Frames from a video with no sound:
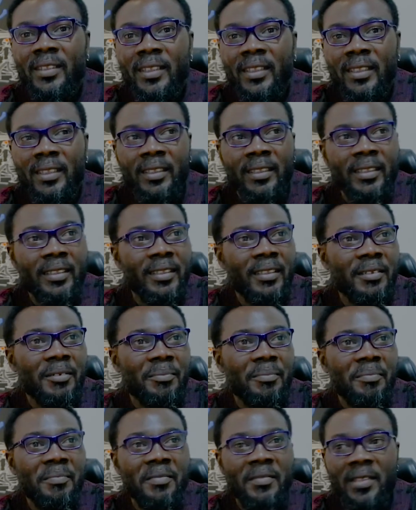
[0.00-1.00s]
and
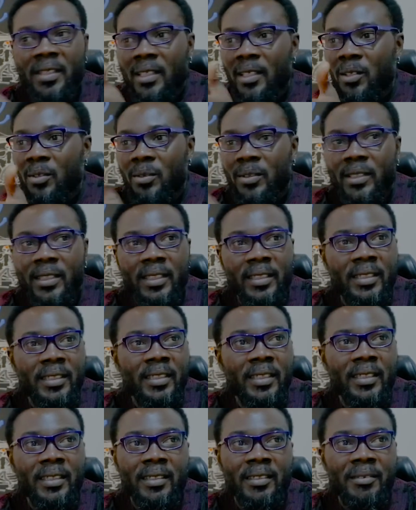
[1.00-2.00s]
they looked at
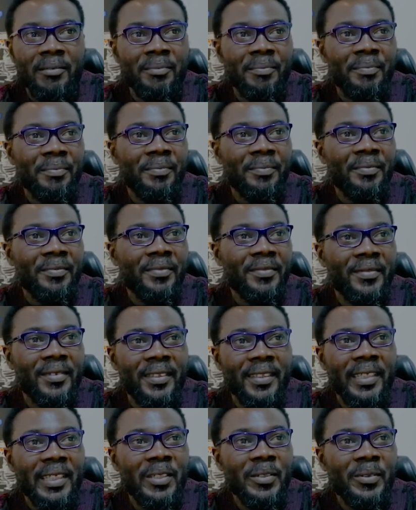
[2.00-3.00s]
uh,
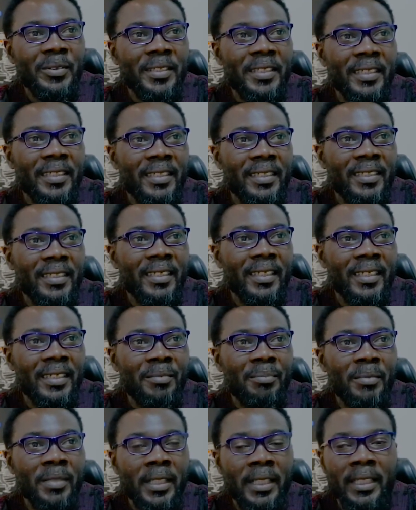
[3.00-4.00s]
they looked at, at
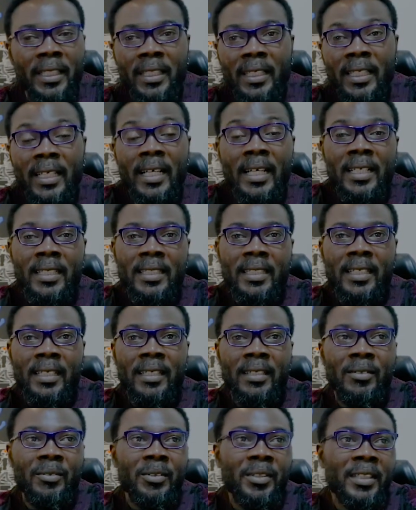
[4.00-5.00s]
me and they asked
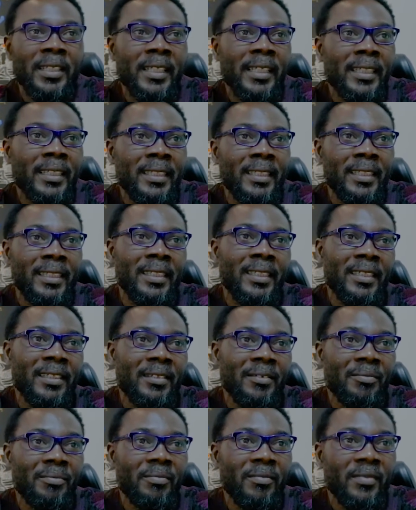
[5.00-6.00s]
her what I did,
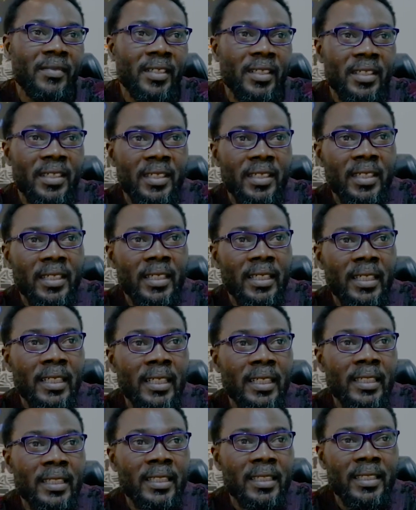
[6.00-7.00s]
and she said an
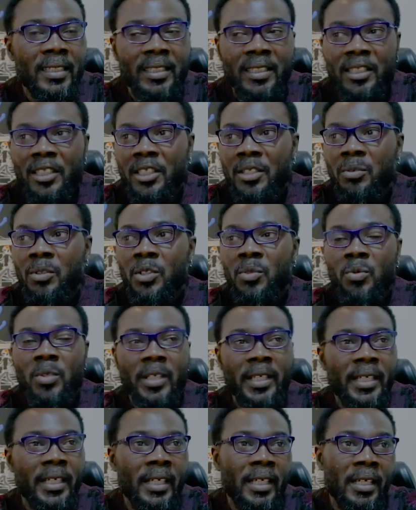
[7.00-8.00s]
artist. She was
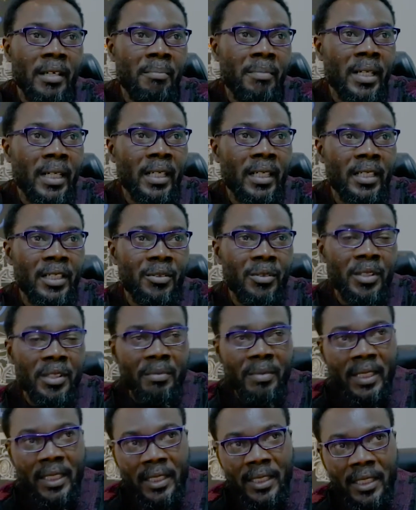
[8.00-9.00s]
working in a bank. She was a
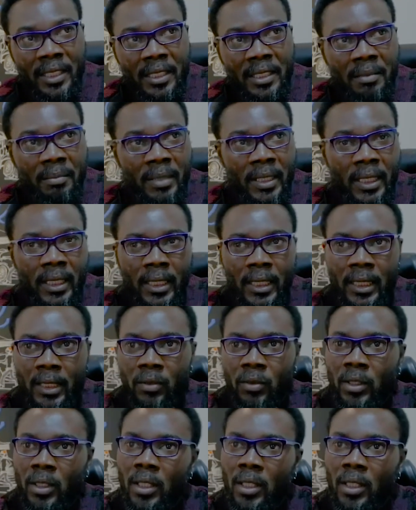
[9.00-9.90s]
manager in a bank. And